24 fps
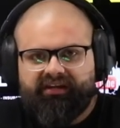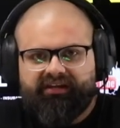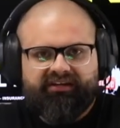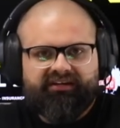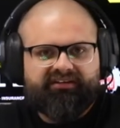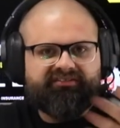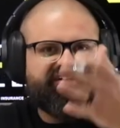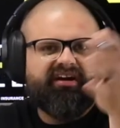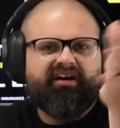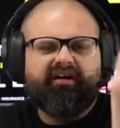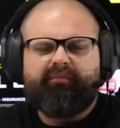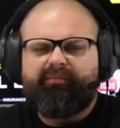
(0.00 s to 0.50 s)
and you
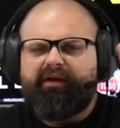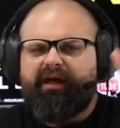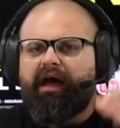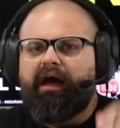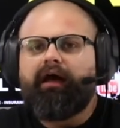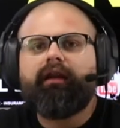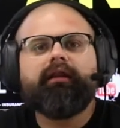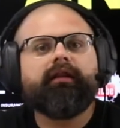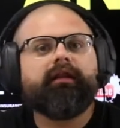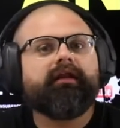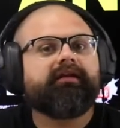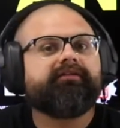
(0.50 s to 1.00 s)
tear them
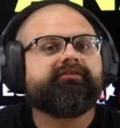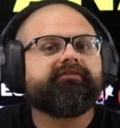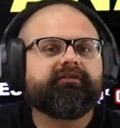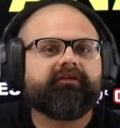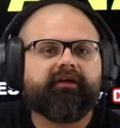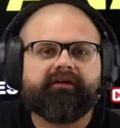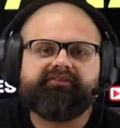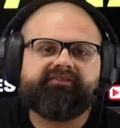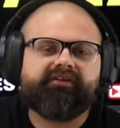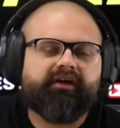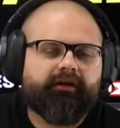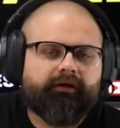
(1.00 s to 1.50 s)
down, and
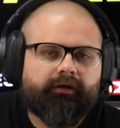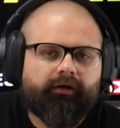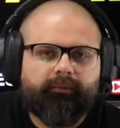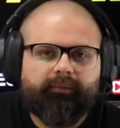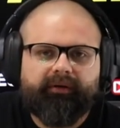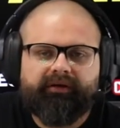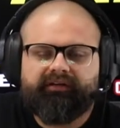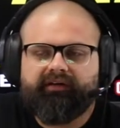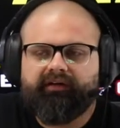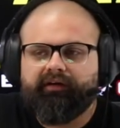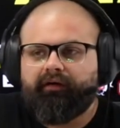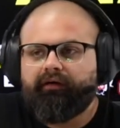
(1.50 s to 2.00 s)
that's it, no
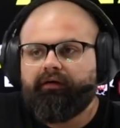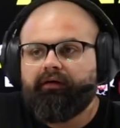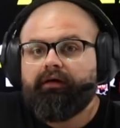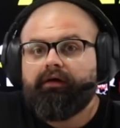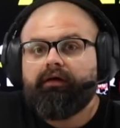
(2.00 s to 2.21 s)
big deal.